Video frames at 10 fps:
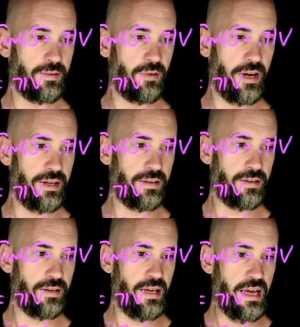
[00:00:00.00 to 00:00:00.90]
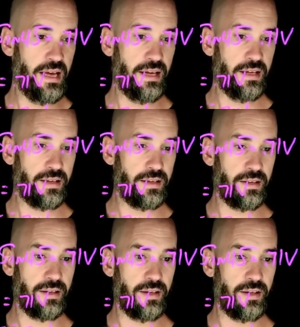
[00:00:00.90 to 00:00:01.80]
right?
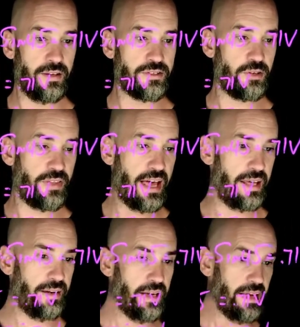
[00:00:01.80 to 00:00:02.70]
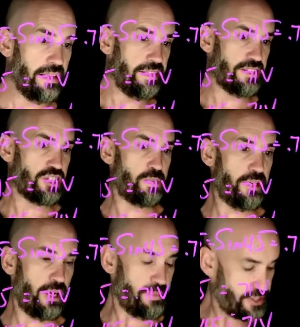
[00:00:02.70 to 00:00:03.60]
So then this just
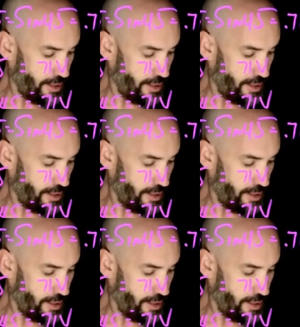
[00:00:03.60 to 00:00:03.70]
becomes